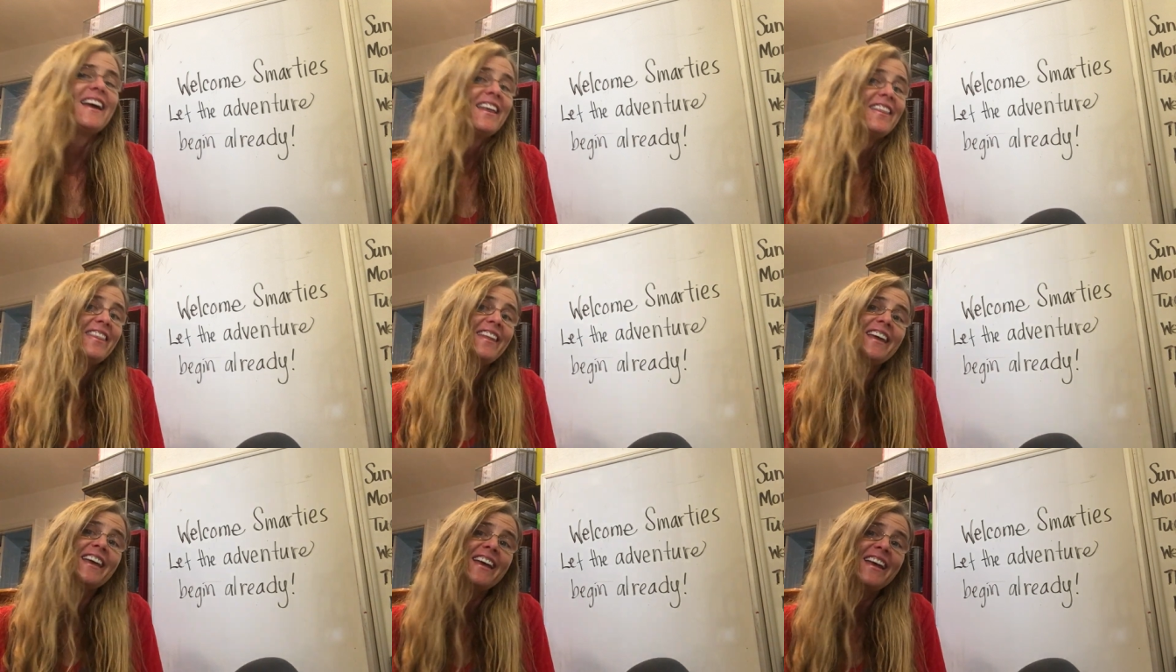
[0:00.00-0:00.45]

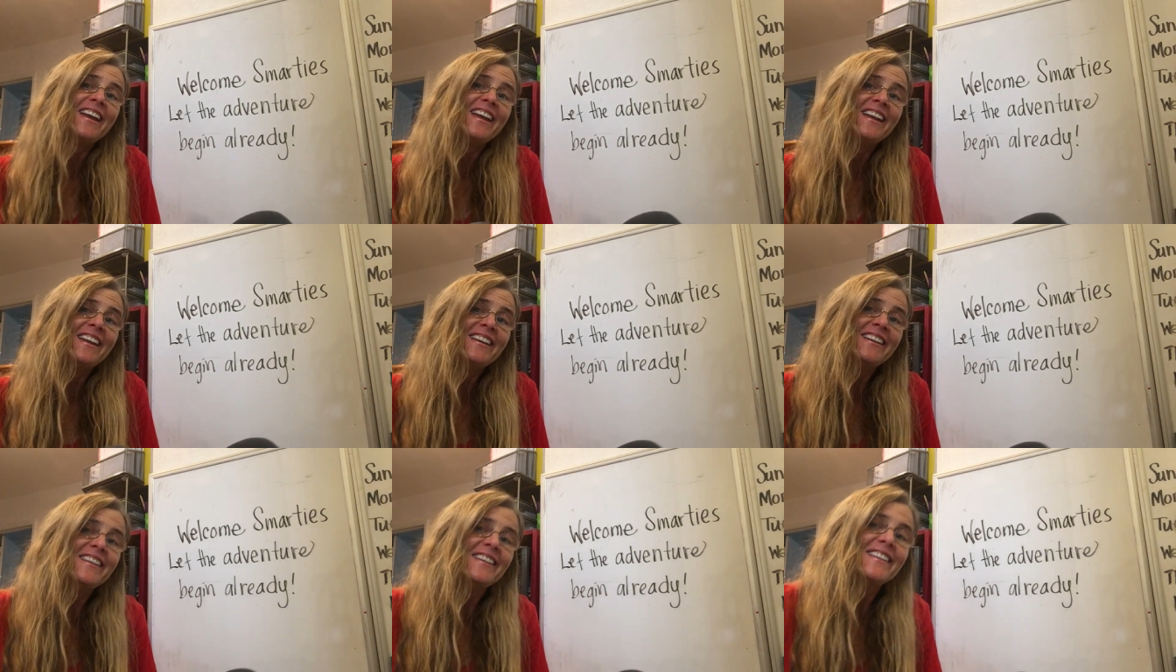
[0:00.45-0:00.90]
And
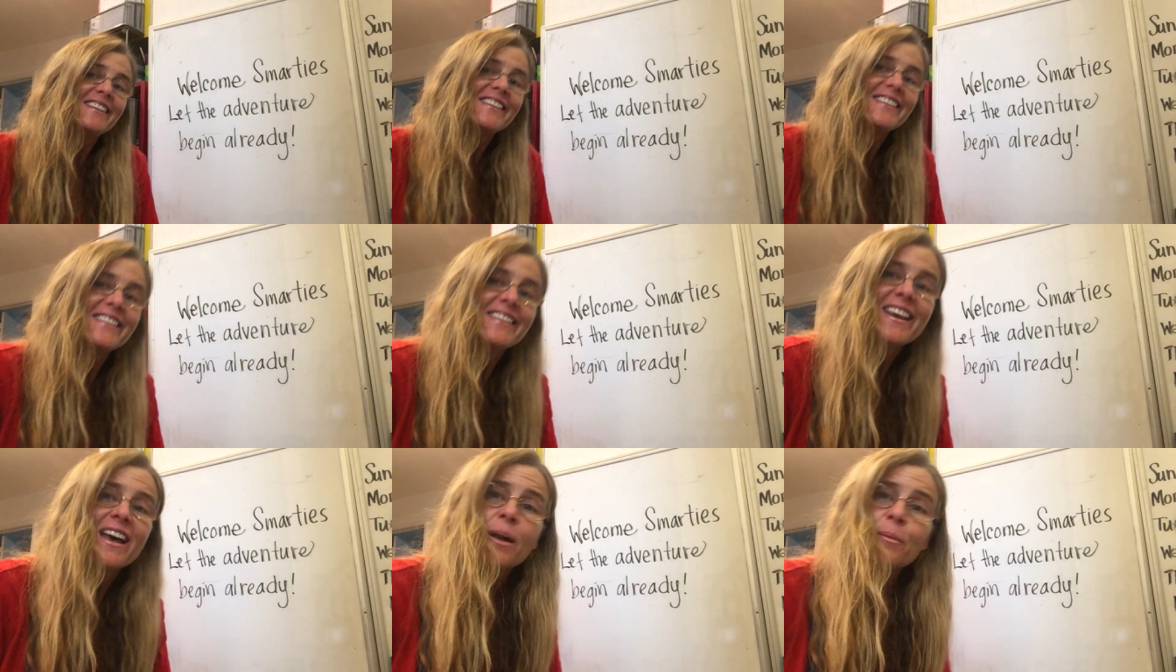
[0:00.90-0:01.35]
then
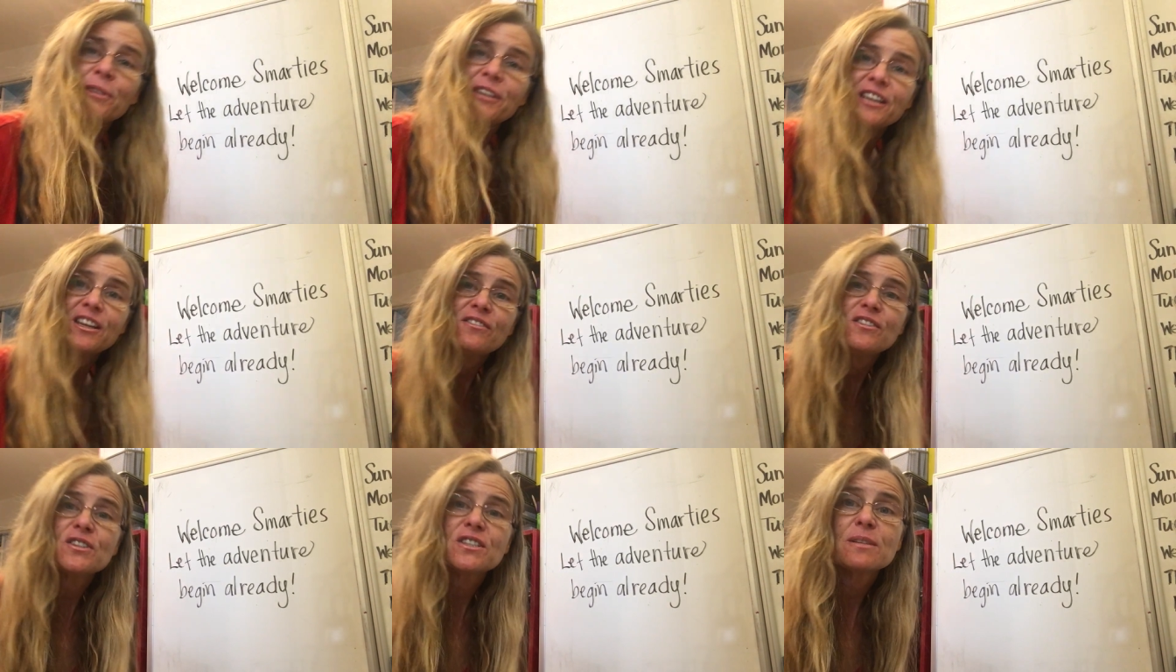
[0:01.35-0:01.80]
I'm
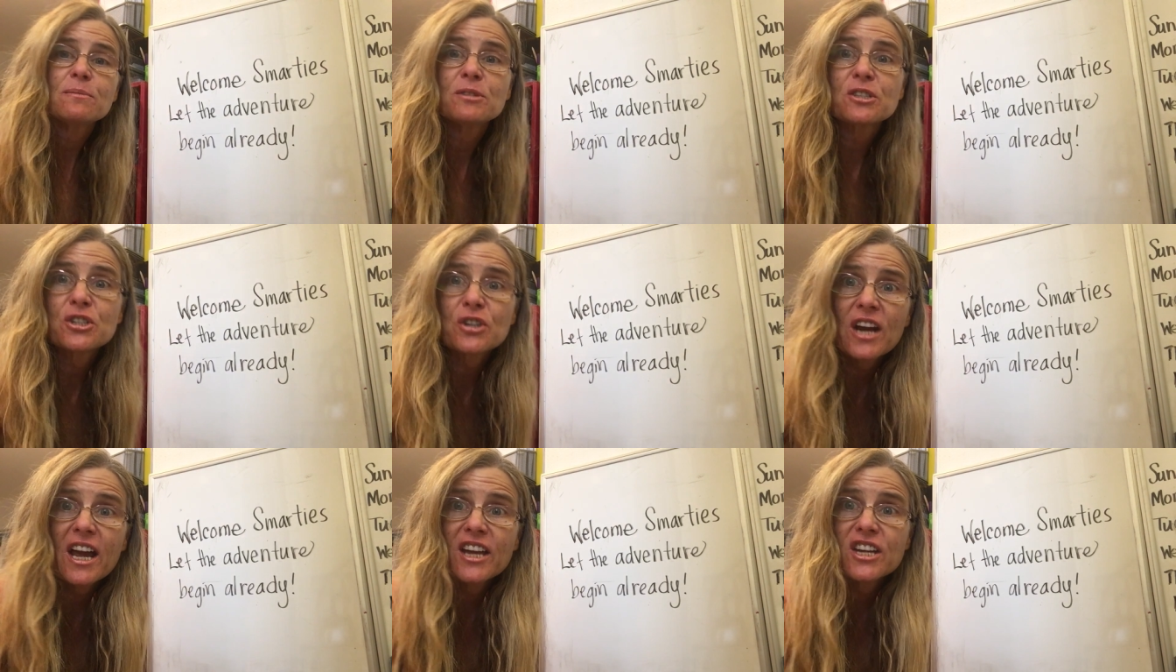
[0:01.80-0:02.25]
going to give you some
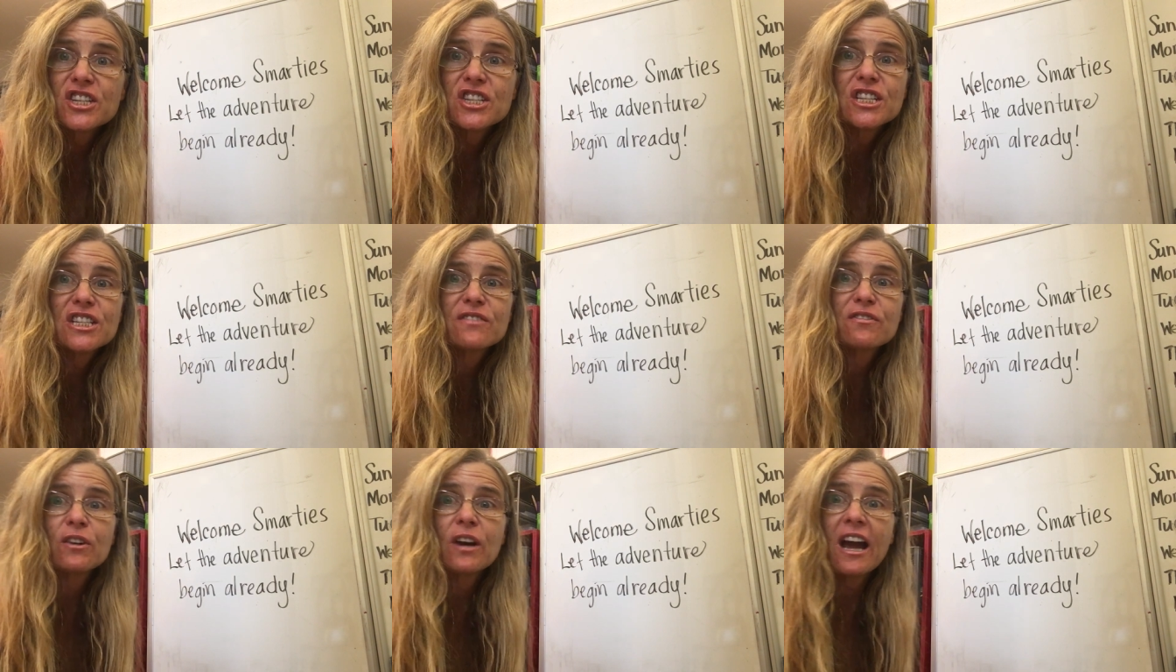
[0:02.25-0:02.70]

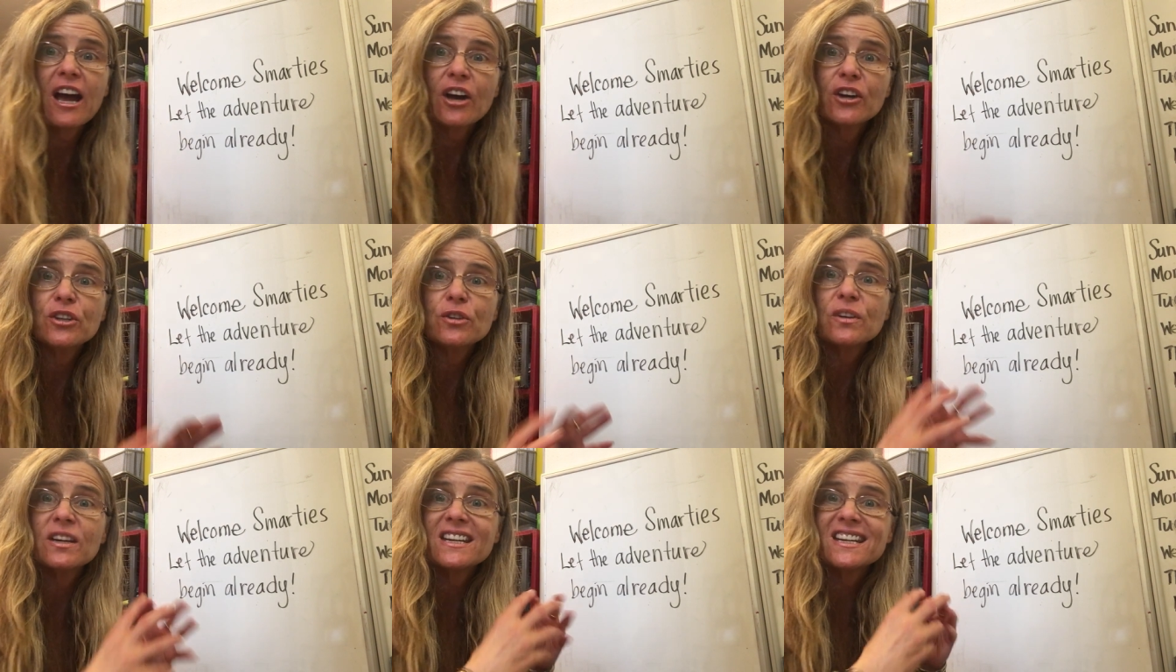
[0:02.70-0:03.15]
strategies for how
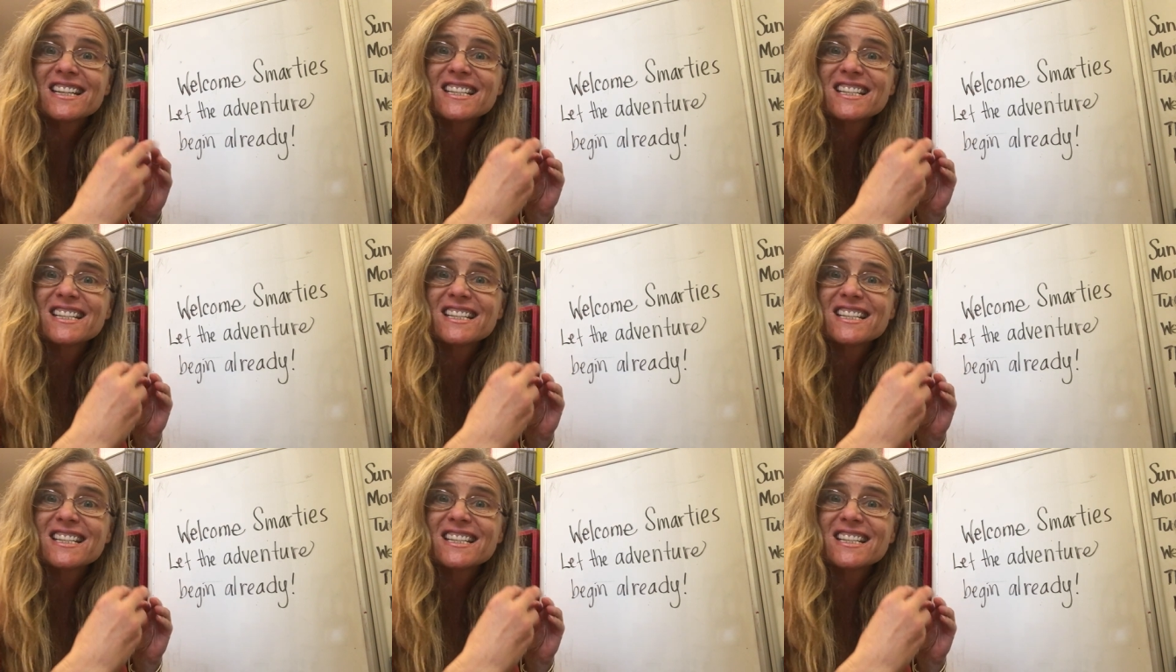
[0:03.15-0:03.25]
you can